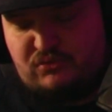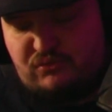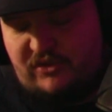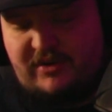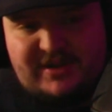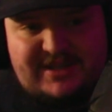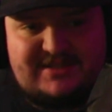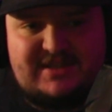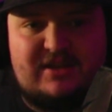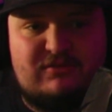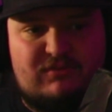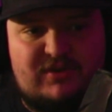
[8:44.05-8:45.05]
rearing its
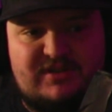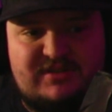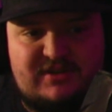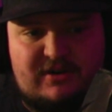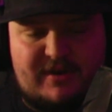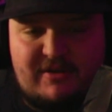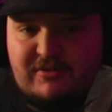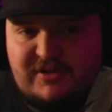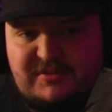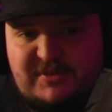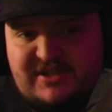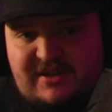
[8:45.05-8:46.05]
head was around
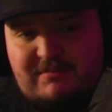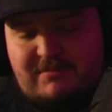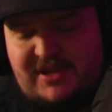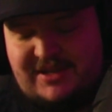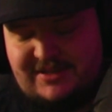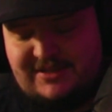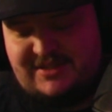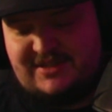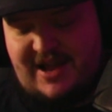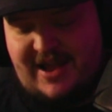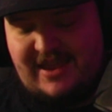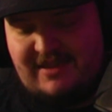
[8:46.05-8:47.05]
Christmas time, because
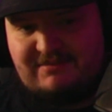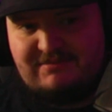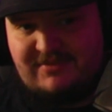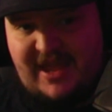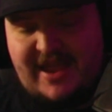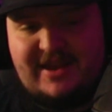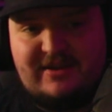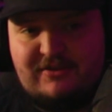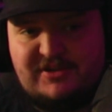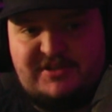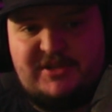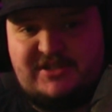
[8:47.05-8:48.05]
I hated
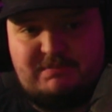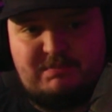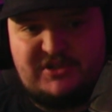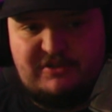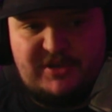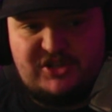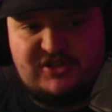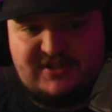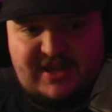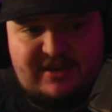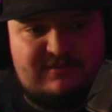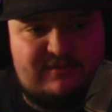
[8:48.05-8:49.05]
Christmas so much as a
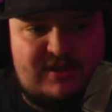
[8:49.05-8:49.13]
kid.